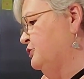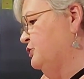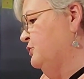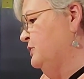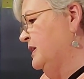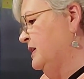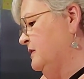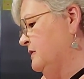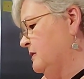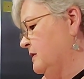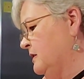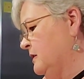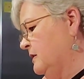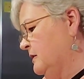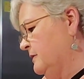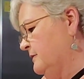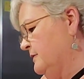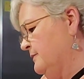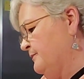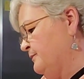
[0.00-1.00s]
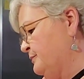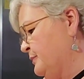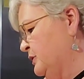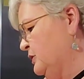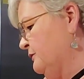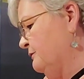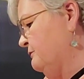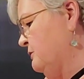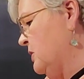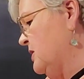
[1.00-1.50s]
And my
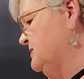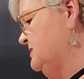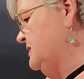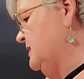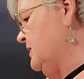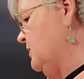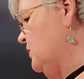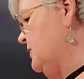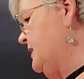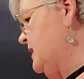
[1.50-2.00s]
viewers are